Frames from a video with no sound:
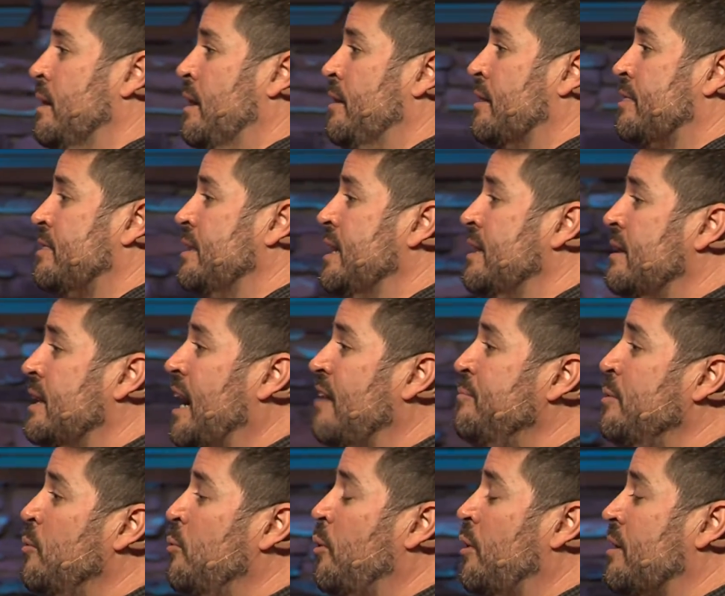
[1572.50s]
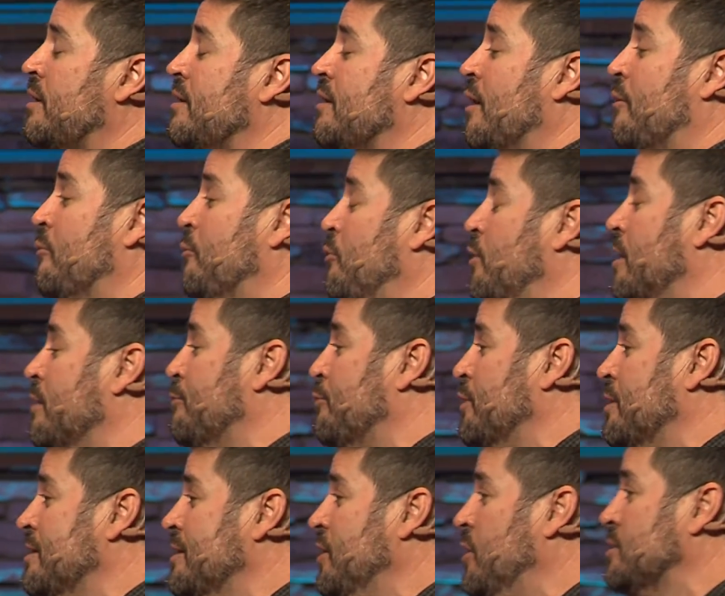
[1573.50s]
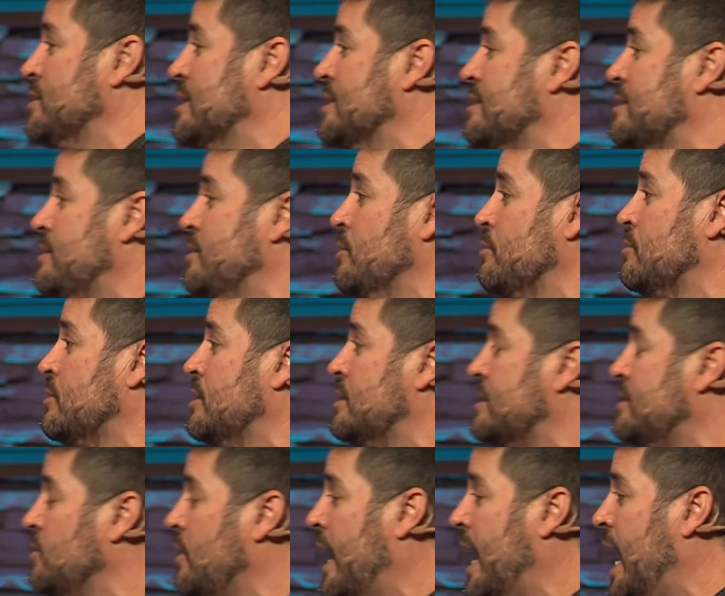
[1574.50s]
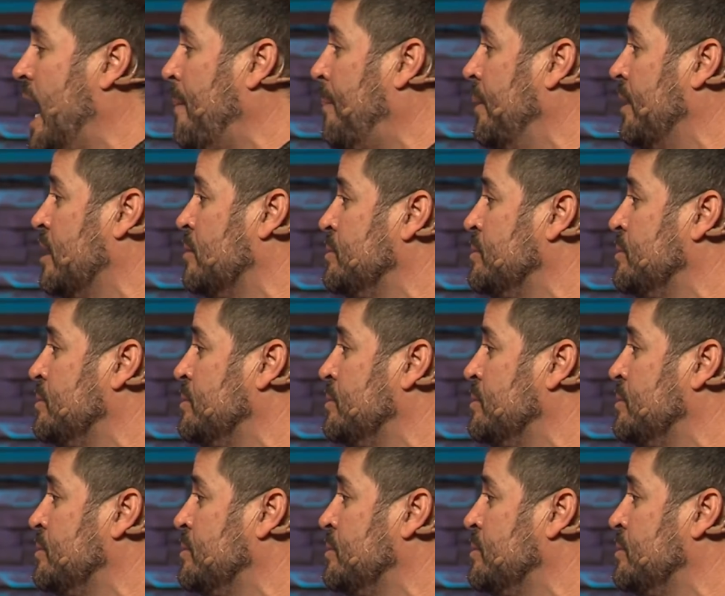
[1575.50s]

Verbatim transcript: the thing that I've been working on really for years and it's still, it's still happening